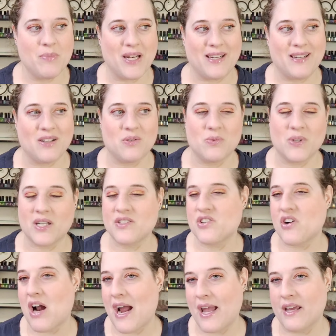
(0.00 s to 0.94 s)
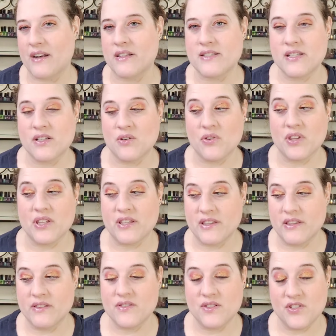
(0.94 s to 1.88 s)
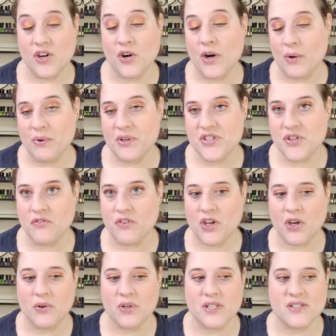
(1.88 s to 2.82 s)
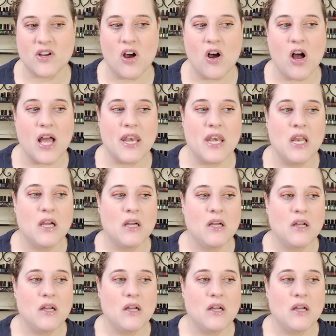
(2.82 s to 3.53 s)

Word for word: but I don't want to try it until Duri Coat is gone.